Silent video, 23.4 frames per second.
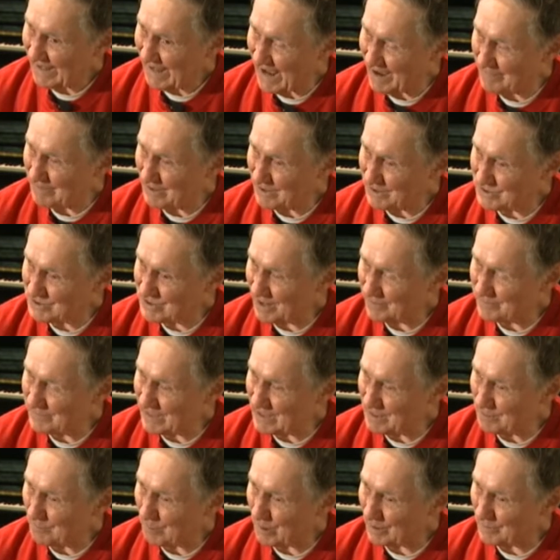having
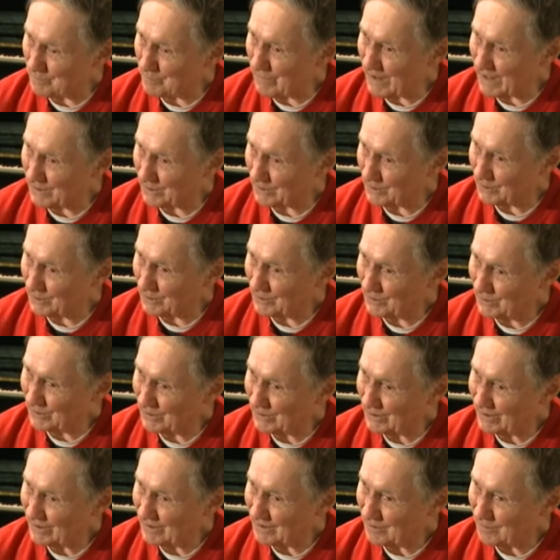something work better
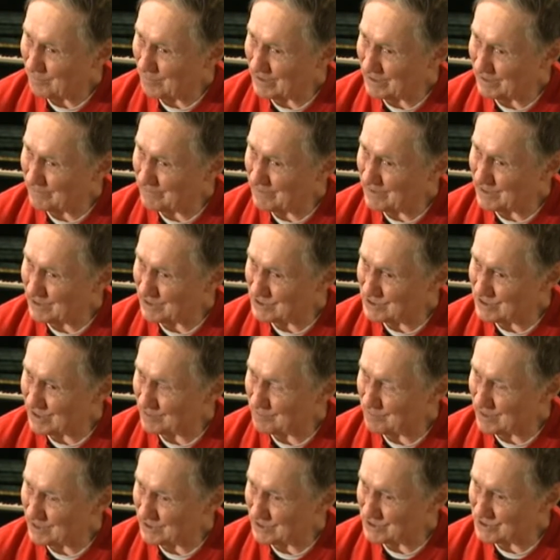when you finish than
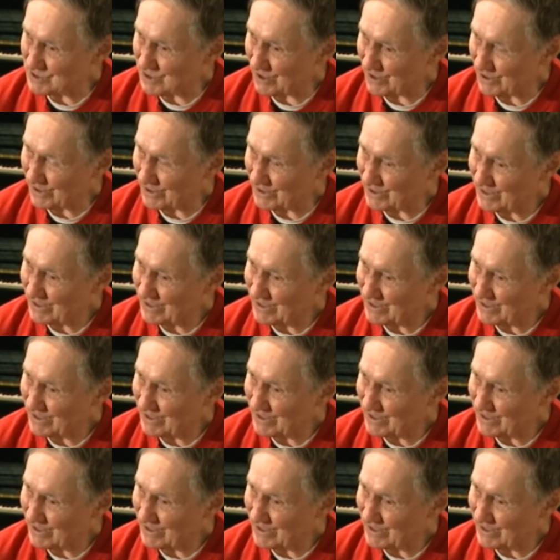when you started.